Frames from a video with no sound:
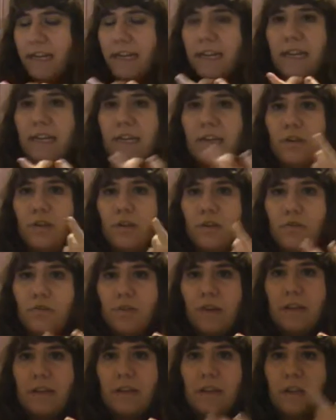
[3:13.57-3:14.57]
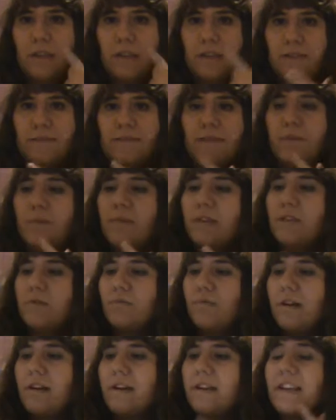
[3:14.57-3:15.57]
In Australia, this film is
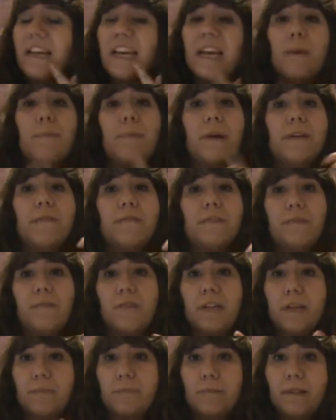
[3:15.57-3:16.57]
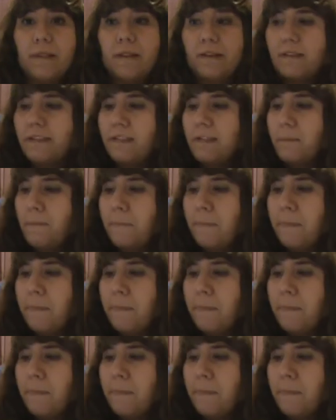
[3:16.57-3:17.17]
rated MA 15+.